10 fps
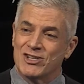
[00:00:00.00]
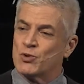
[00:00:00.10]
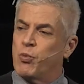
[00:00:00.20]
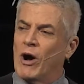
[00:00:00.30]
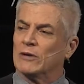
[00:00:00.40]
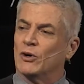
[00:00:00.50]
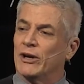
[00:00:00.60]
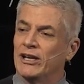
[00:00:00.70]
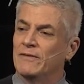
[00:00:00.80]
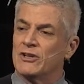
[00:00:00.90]
Just one
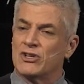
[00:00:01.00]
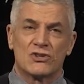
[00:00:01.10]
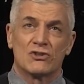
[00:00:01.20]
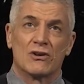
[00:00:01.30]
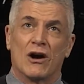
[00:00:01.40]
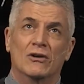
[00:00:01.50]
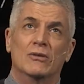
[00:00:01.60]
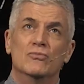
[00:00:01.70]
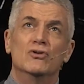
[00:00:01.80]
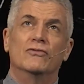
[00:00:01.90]
way, and even just, you
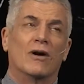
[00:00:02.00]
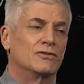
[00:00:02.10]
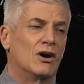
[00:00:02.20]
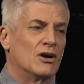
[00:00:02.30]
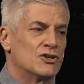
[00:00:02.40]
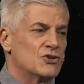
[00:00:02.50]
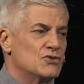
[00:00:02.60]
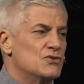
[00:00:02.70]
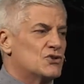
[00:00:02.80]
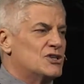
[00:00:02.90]
know, a move of God,
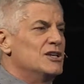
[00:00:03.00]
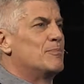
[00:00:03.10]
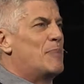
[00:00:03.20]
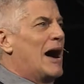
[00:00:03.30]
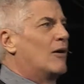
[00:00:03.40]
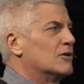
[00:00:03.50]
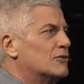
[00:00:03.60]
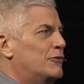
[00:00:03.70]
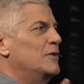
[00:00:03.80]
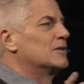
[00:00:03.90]
just to see the
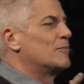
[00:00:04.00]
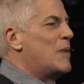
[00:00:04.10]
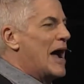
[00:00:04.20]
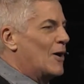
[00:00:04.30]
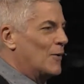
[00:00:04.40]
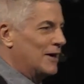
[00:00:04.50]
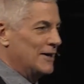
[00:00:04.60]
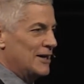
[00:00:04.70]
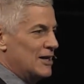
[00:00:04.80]
power, to feel the power.